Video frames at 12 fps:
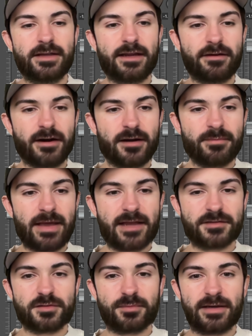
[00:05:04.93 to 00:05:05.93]
here on our
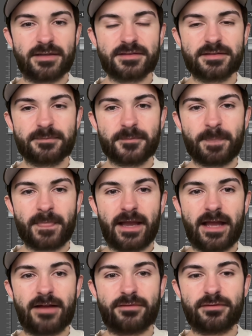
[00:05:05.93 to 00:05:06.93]
master bus, I
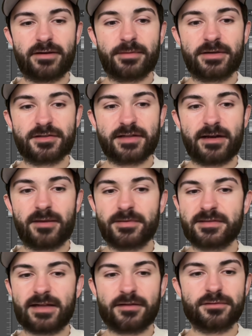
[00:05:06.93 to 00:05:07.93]
have a limiter set up.
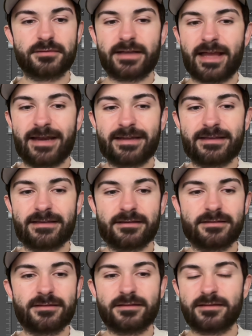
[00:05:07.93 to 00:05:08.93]
It's not doing any
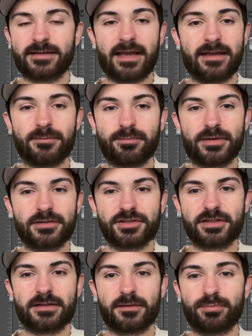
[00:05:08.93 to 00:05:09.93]
gain
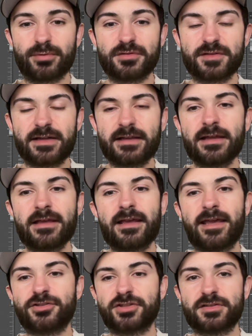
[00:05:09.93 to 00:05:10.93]
pushing or boosting.
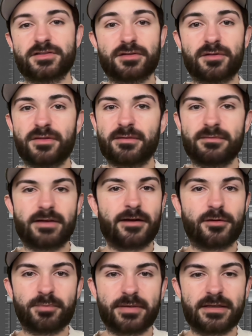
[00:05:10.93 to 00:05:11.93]
It's just so that I
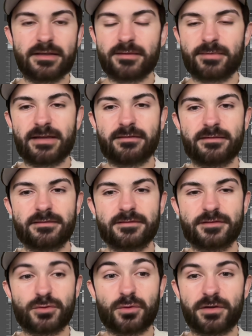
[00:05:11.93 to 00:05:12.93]
don't peak in my
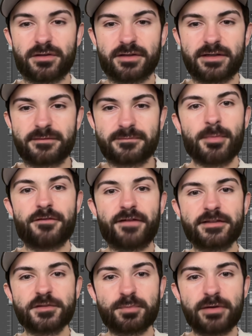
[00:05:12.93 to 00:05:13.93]
tutorial here. But if I
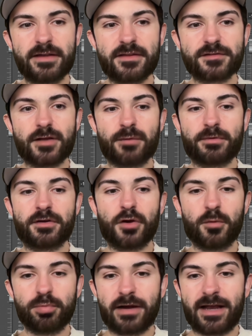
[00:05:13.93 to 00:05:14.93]
just play the song with no
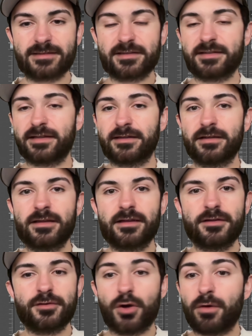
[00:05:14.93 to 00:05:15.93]
processing,
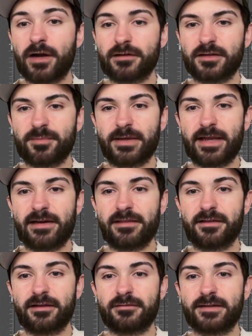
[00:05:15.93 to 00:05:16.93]
no hard clipping,
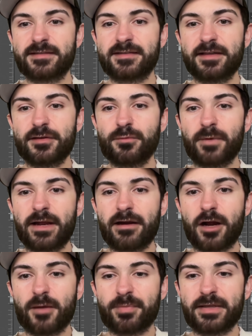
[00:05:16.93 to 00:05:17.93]
anything, let's see where
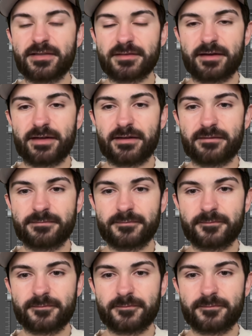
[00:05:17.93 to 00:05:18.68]
our peaks are hitting.